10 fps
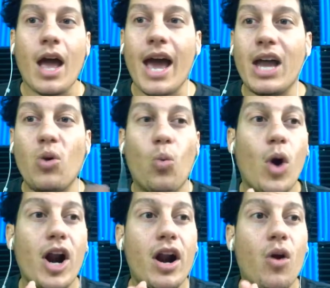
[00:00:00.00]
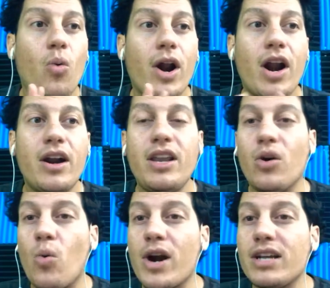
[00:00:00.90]
and what
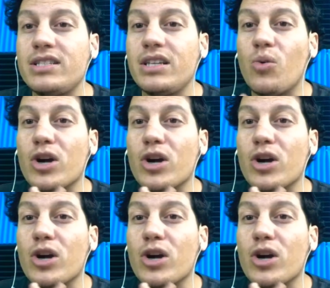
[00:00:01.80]
does